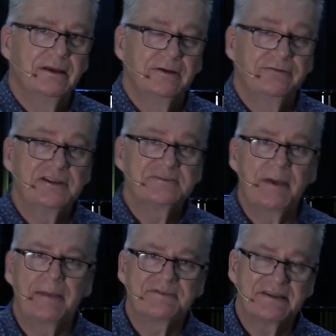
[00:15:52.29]
Friends,
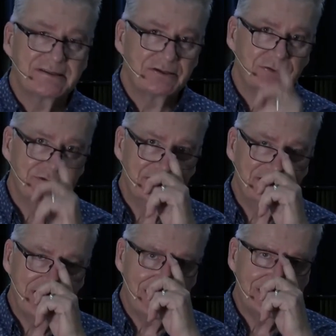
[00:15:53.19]
perhaps there's a daunting
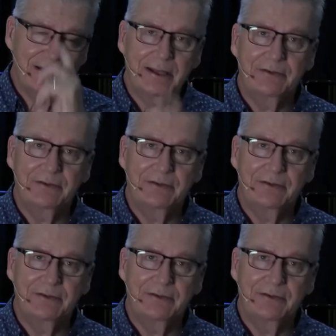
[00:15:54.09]
task ahead